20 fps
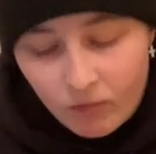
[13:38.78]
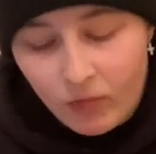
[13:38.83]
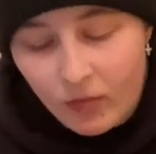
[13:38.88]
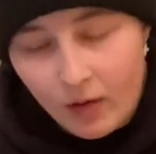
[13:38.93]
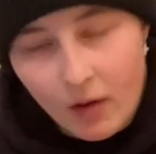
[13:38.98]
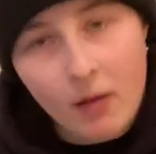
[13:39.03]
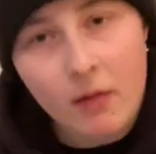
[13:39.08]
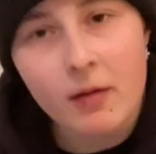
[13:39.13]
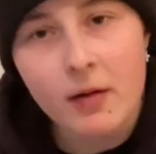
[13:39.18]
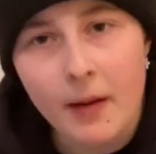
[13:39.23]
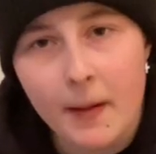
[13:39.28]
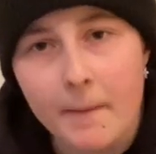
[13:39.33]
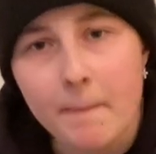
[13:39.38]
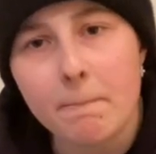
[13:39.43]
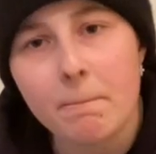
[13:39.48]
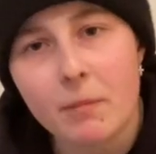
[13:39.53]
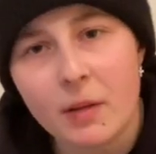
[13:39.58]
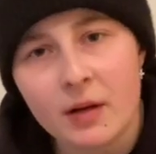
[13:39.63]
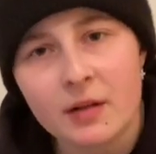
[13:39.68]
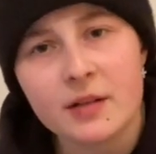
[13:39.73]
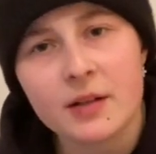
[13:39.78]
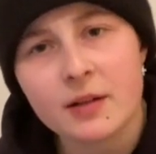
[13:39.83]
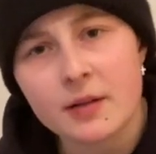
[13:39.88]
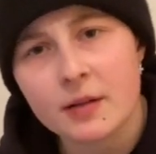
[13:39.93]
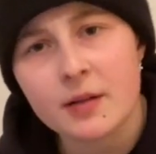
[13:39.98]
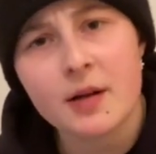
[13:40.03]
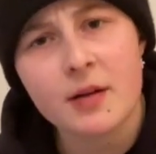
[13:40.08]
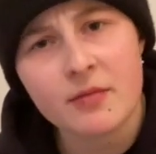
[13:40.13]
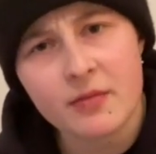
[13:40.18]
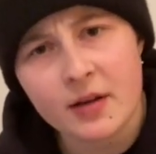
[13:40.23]
Okay, I
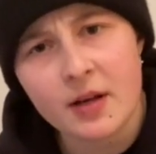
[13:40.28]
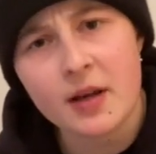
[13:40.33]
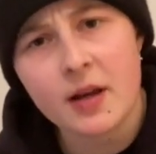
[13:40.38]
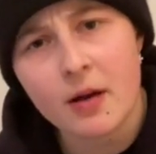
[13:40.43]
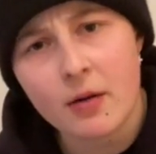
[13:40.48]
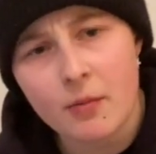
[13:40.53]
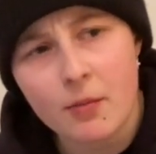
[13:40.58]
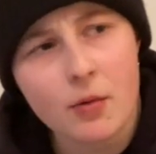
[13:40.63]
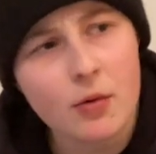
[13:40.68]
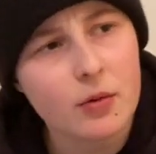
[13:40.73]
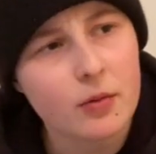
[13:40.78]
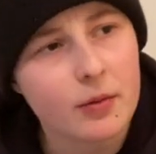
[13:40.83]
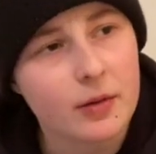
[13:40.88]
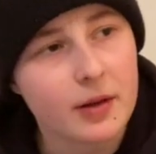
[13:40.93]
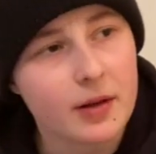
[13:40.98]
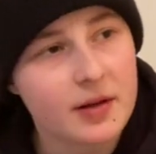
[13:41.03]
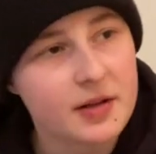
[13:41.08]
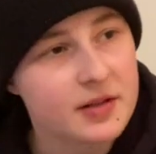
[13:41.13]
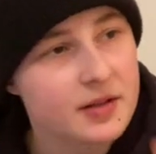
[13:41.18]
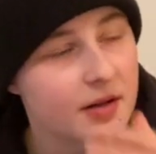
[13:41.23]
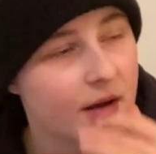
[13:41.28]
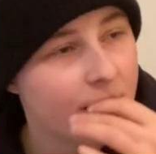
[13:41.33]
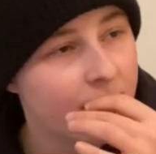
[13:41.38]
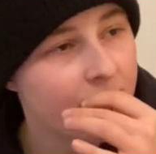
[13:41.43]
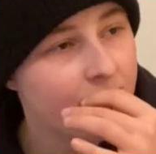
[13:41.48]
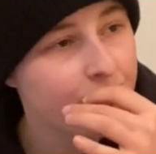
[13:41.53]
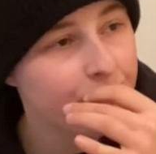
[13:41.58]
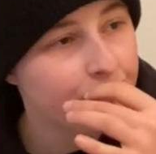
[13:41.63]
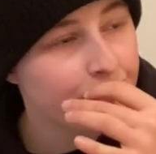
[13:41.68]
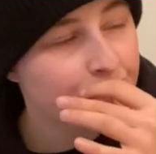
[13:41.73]
can definitely get on board with this.
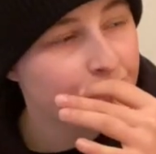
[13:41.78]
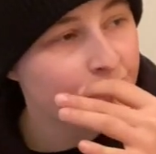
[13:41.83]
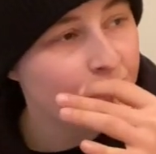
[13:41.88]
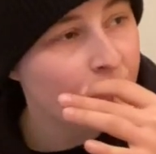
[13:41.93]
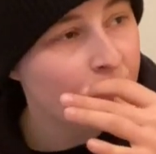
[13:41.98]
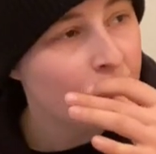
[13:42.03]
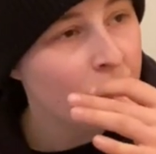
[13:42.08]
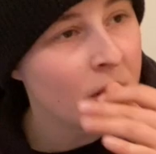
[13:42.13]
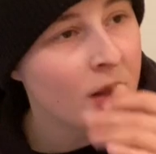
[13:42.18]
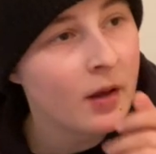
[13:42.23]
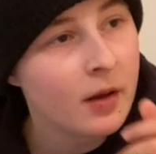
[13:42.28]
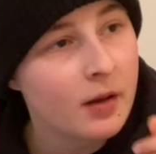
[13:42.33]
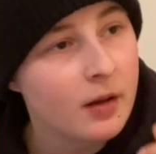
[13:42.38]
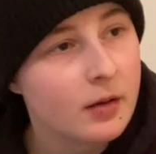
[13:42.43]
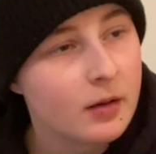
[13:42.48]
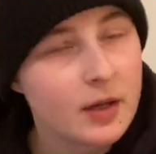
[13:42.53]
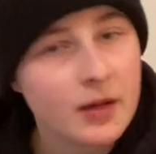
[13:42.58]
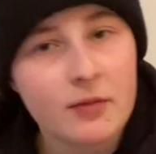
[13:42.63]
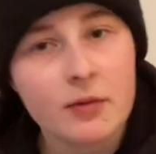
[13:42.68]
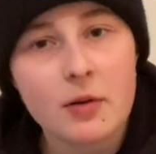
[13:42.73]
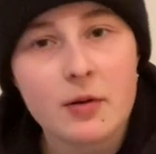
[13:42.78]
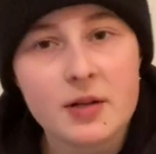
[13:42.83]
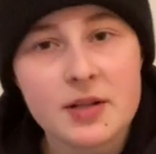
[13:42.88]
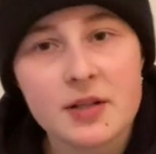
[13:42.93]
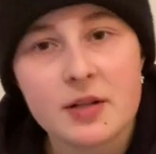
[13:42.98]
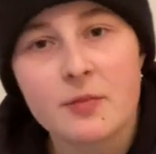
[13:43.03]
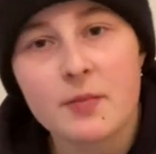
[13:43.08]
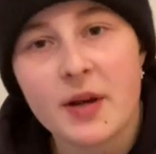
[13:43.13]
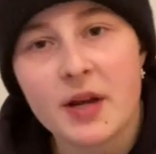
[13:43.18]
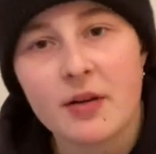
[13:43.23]
Even though I
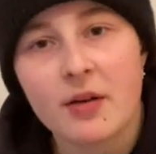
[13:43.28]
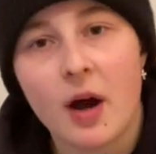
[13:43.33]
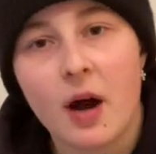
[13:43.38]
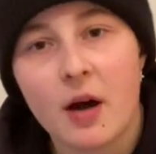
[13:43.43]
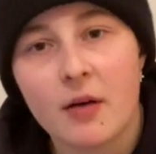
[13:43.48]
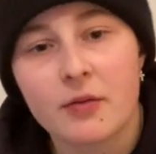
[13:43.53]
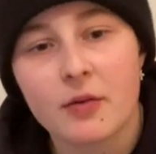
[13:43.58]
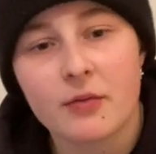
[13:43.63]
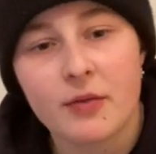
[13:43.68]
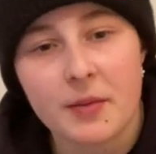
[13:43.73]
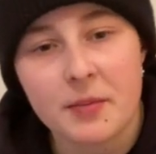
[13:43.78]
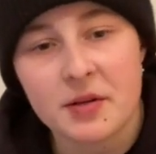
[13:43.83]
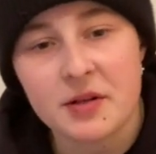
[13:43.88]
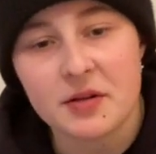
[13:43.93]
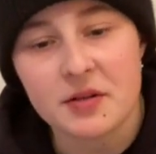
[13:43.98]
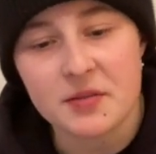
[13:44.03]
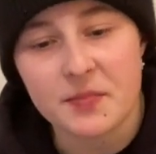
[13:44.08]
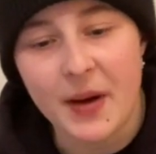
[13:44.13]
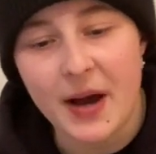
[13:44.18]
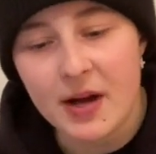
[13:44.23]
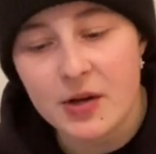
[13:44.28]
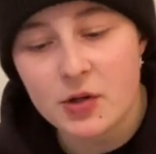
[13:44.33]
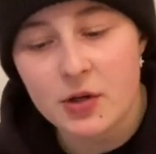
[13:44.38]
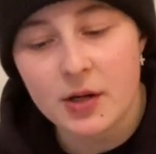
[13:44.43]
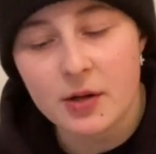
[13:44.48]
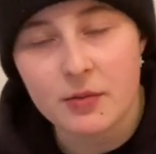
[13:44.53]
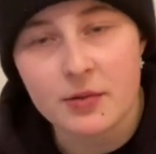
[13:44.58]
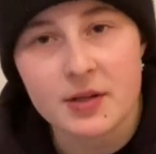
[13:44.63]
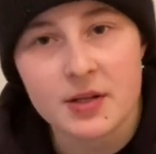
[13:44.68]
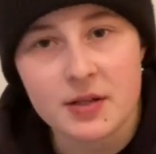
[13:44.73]
still made half of Remington's batch,
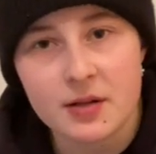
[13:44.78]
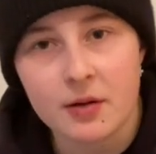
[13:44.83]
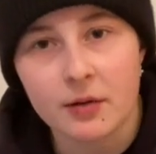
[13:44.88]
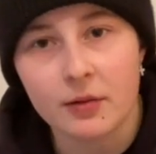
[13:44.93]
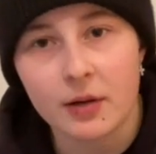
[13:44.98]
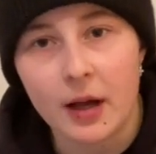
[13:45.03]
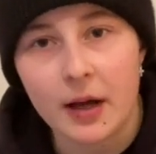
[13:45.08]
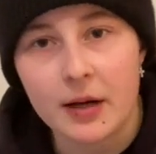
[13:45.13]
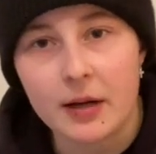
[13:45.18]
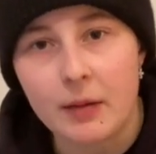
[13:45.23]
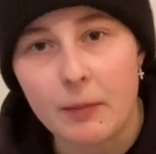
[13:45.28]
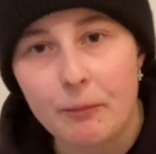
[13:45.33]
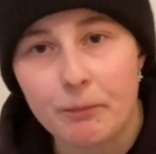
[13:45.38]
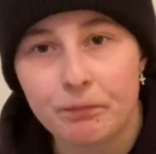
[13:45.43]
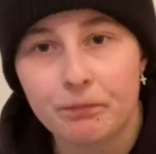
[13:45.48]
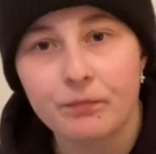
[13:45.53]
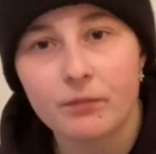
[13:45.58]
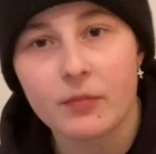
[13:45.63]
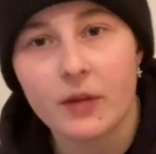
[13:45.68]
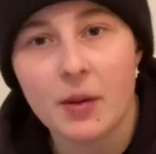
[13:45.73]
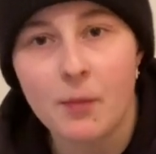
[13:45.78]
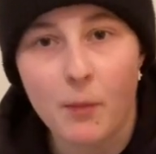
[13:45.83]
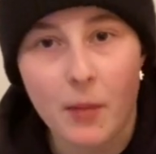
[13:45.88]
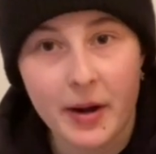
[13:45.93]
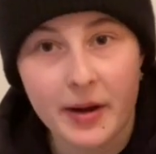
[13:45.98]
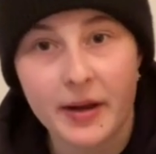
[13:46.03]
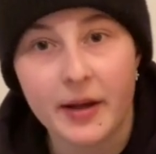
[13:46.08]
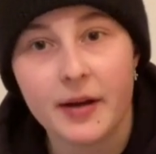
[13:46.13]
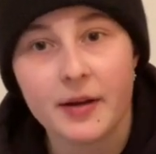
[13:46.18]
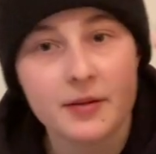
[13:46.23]
it was still like, in
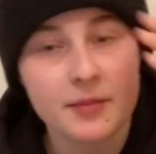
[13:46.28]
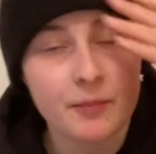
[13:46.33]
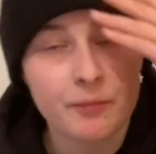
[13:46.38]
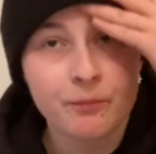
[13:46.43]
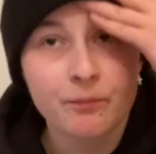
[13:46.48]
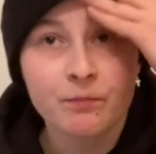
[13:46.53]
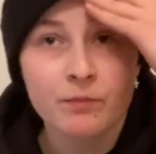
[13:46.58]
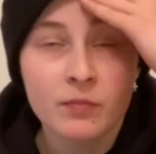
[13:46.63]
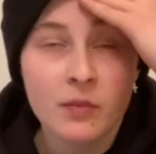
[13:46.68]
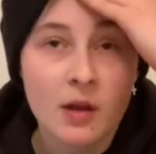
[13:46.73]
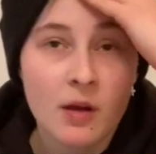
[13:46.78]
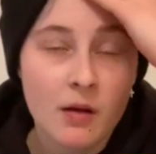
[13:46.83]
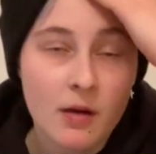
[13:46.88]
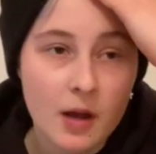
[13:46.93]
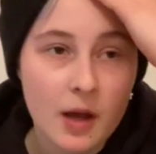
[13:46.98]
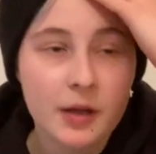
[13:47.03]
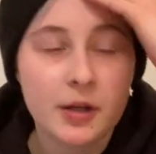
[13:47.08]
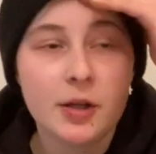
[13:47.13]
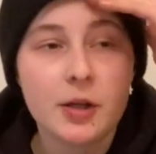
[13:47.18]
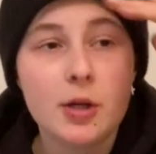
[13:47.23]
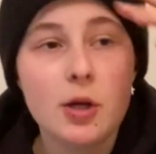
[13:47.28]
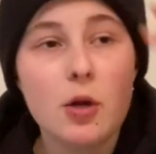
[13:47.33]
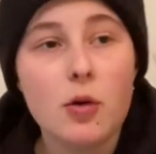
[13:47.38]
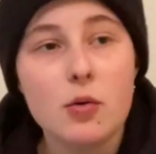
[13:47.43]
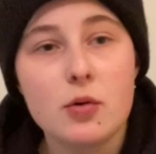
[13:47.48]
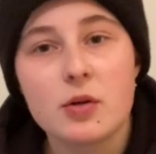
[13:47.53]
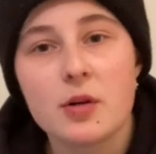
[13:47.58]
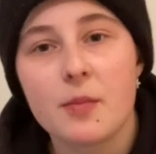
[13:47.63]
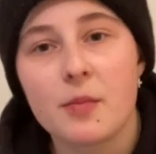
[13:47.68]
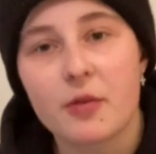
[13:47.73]
my head, a
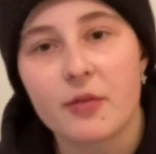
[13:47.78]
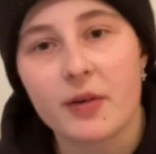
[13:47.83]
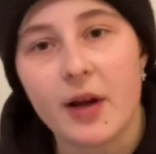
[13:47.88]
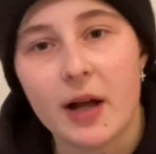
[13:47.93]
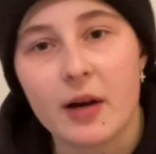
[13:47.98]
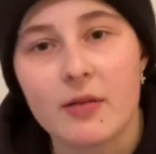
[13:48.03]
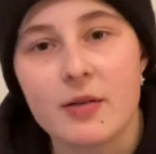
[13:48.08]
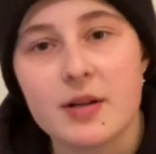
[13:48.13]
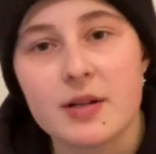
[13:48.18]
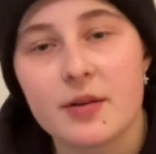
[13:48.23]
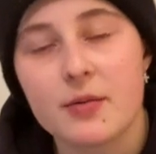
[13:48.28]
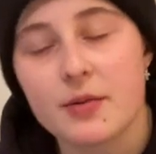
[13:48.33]
huge number of calories.